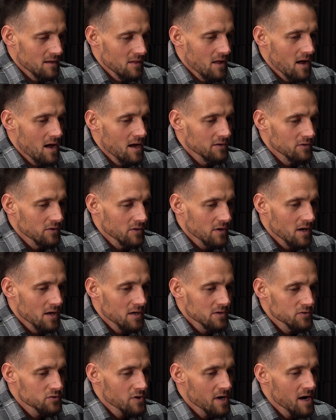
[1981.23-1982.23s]
lot under
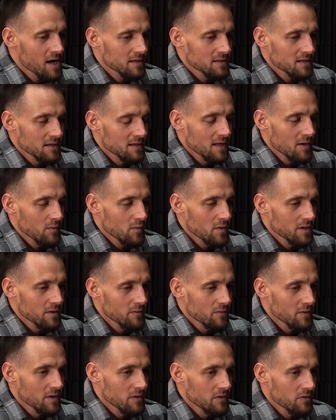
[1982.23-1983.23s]
contract and they want to
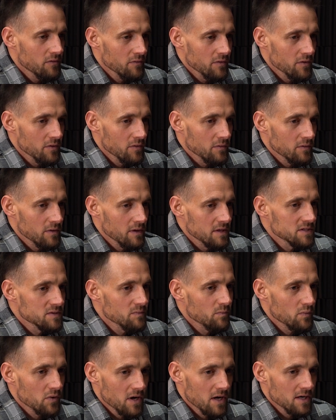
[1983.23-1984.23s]
run through this
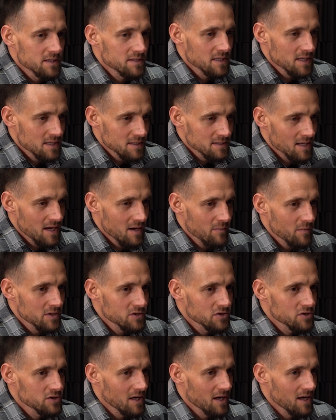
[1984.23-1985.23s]
process. How
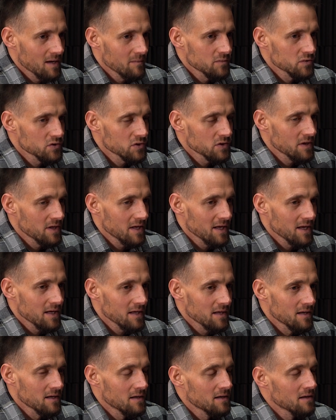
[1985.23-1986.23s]
much time should
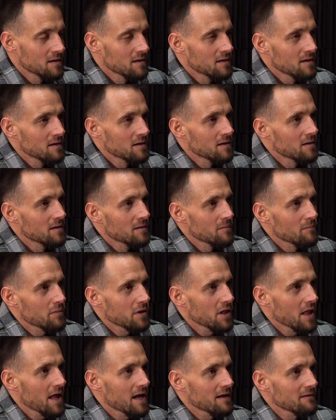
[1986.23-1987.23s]
they
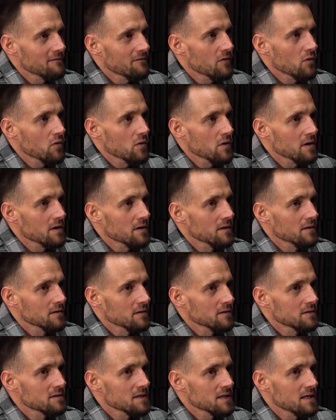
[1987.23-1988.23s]
plan for
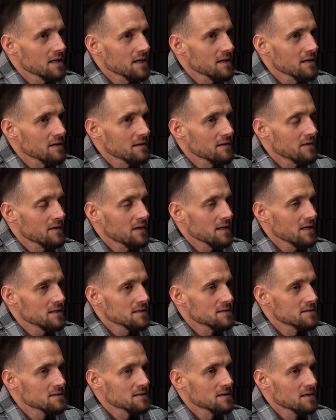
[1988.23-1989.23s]
to get
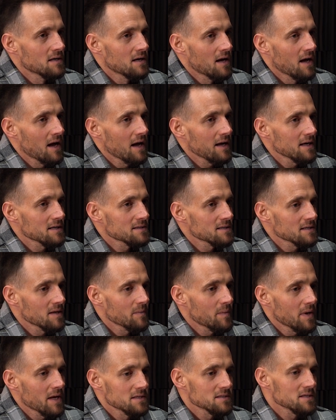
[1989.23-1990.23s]
these? I guess it
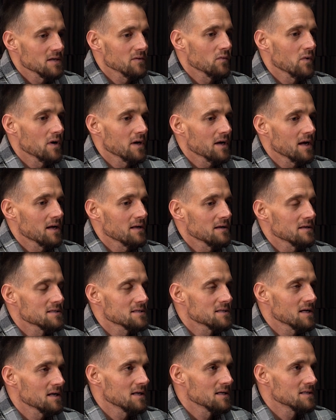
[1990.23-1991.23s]
depends on what kind of
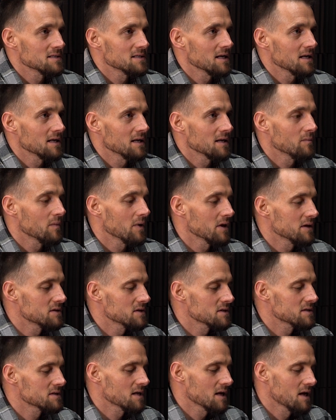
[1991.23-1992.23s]
studies needed, but
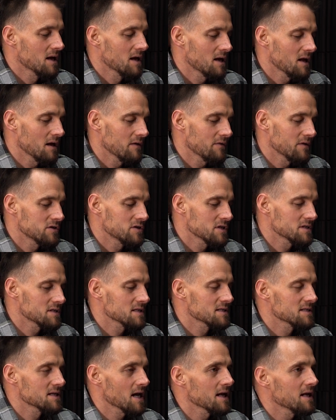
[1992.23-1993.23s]
just if it's just a
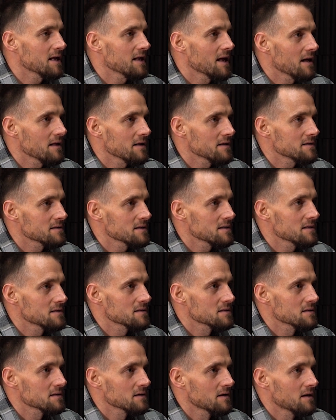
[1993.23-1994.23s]
site
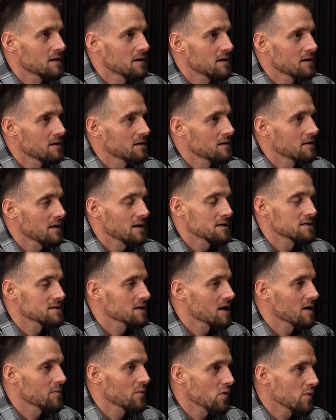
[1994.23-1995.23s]
analysis, that's a
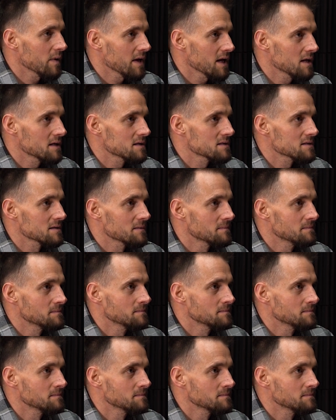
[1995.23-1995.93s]
couple weeks.